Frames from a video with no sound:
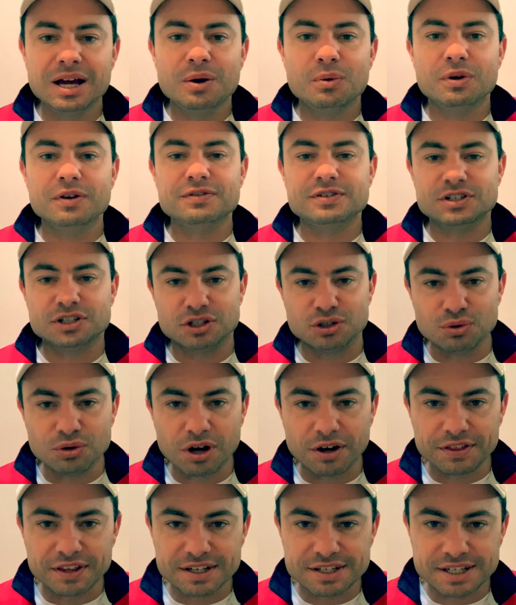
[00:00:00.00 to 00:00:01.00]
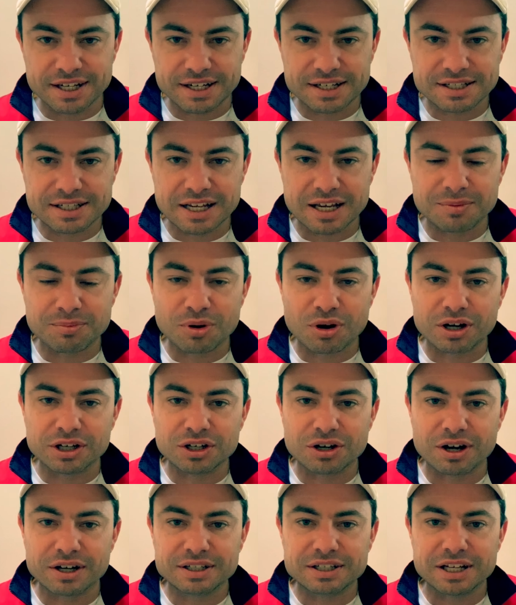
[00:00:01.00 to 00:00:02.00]
We've still got the 16 by
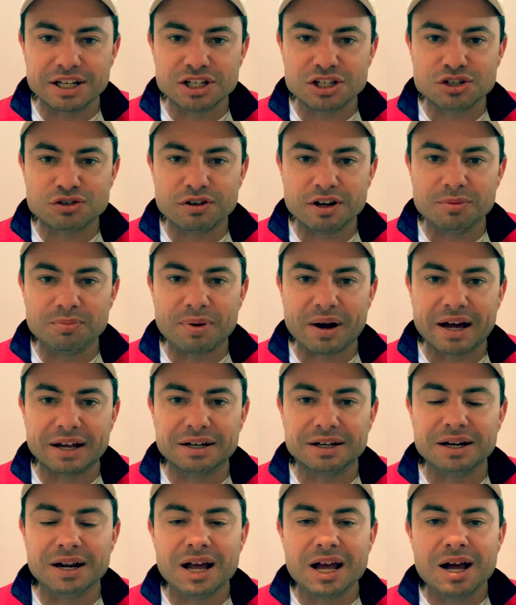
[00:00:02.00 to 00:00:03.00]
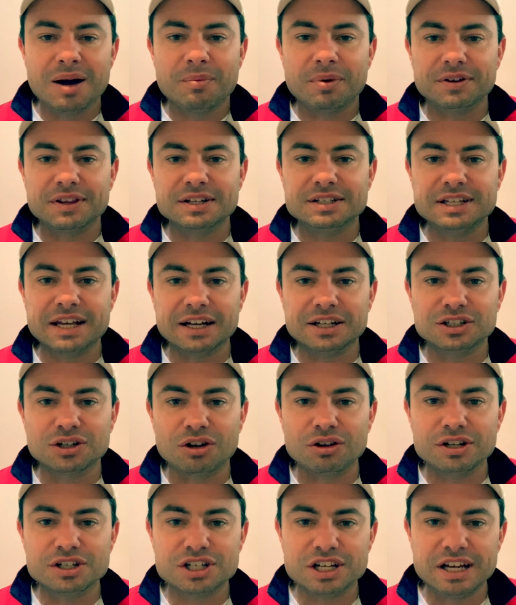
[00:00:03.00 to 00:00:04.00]
19 string pattern, but the
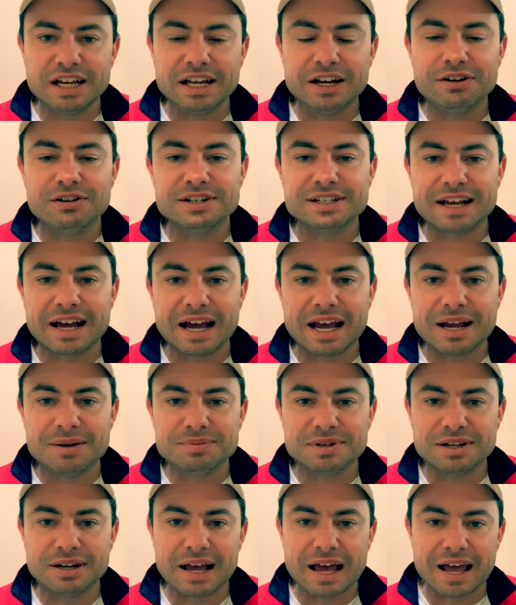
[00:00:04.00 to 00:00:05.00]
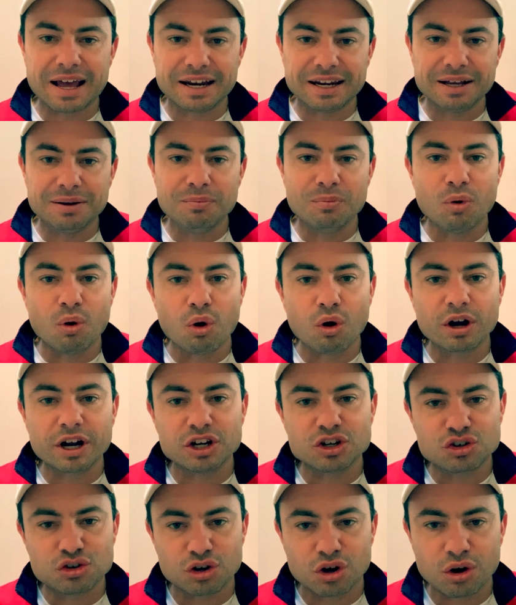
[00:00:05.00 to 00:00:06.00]
technology here is aimed at adding more
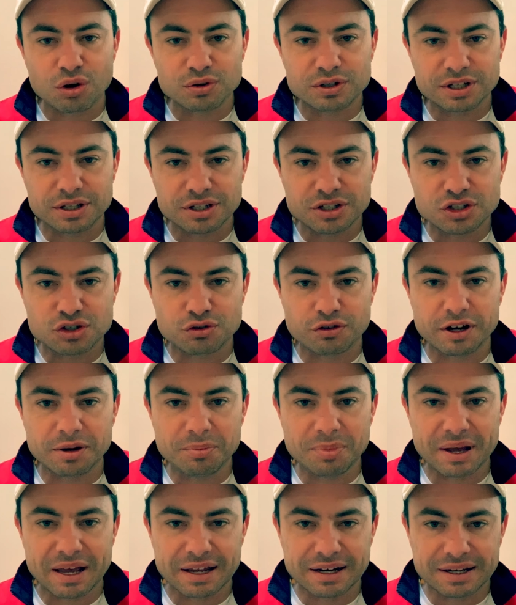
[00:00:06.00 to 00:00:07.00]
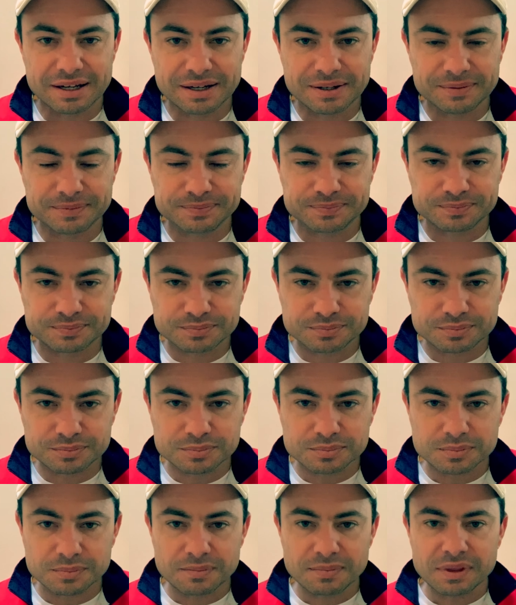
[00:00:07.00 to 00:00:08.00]
control to the string bed.
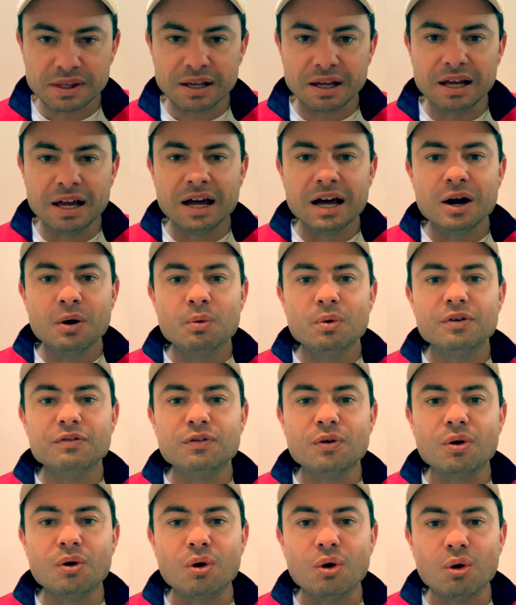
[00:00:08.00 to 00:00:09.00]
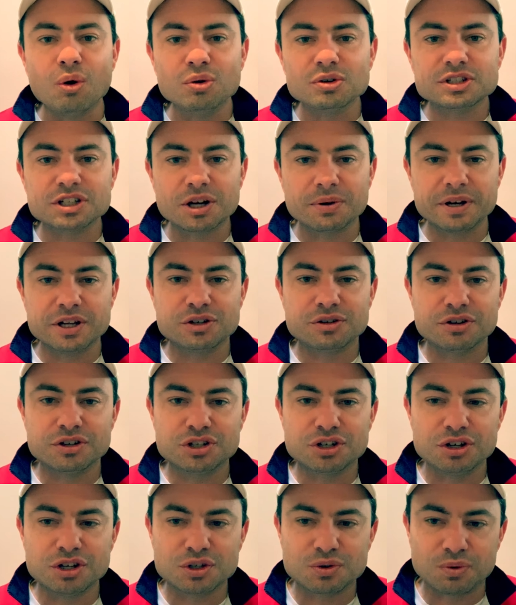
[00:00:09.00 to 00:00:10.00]
We've also
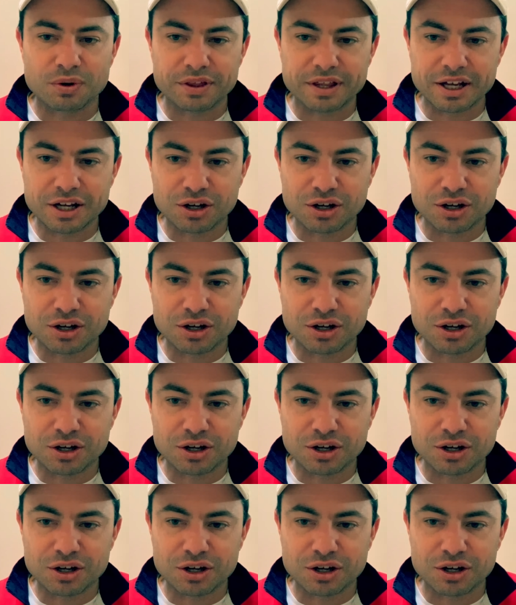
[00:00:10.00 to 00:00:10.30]
introduced what they're